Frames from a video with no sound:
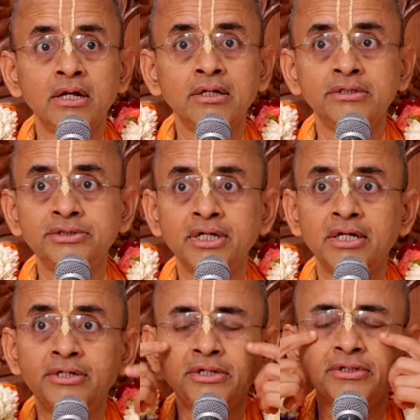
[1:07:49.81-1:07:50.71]
And uh, she
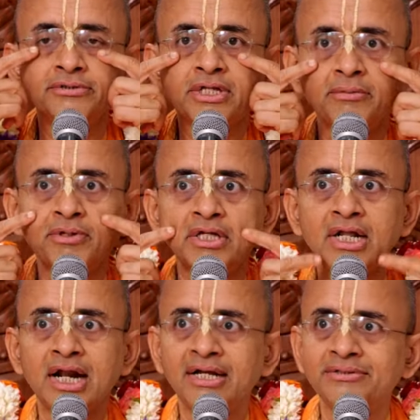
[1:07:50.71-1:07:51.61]
had tears streaming
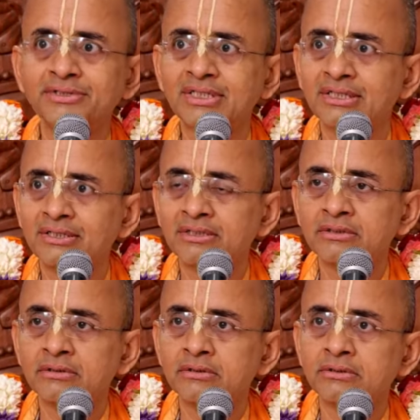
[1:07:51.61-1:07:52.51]
in her eyes. Huh?
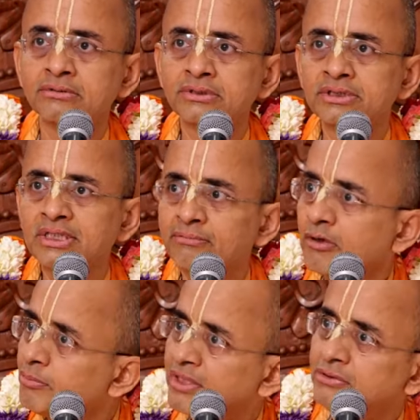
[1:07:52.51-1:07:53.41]
She said,
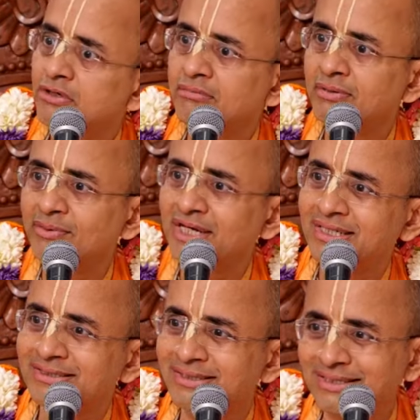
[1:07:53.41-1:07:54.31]
Prabhupada, you are my
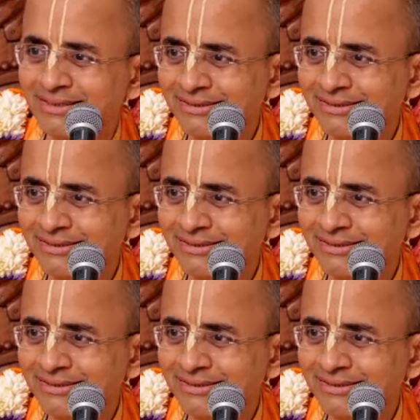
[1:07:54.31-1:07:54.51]
parent.